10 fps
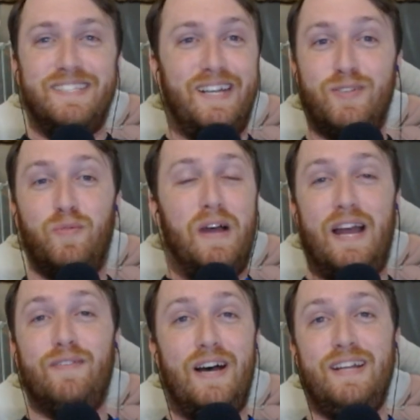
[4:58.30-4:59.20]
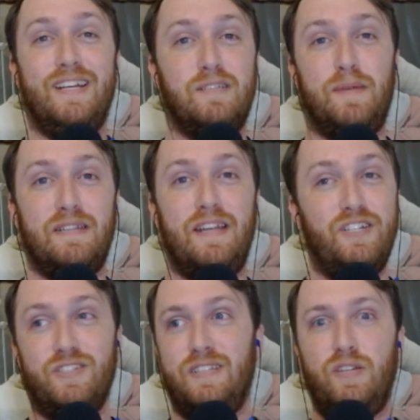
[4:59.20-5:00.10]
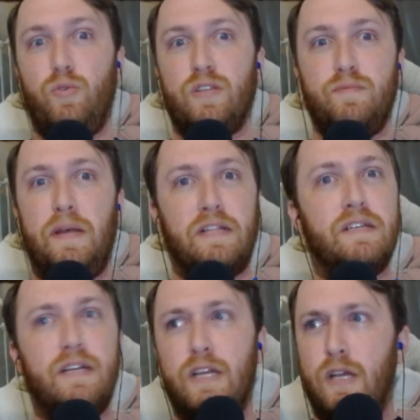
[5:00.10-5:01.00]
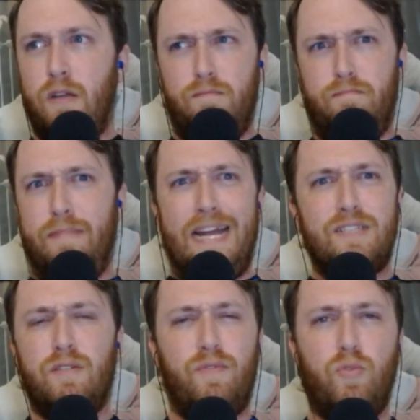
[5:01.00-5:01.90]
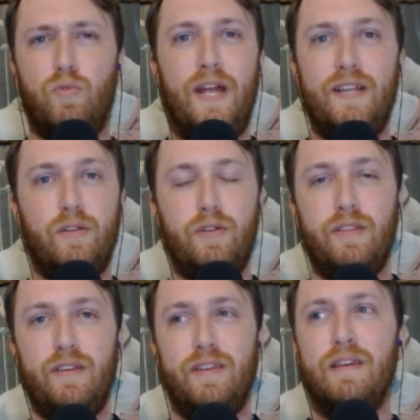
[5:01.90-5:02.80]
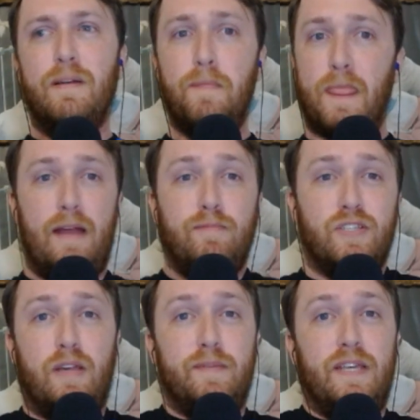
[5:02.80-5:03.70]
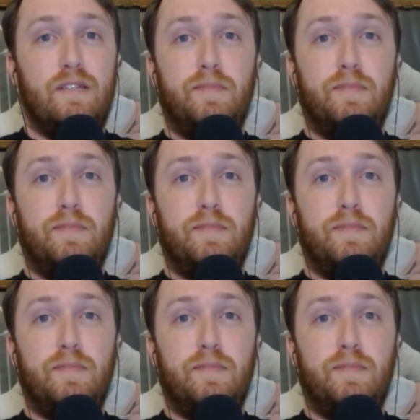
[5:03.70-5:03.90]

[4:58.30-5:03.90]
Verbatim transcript: I don't have high expectations. I don't expect masterful writing or anything. I'm just coming in to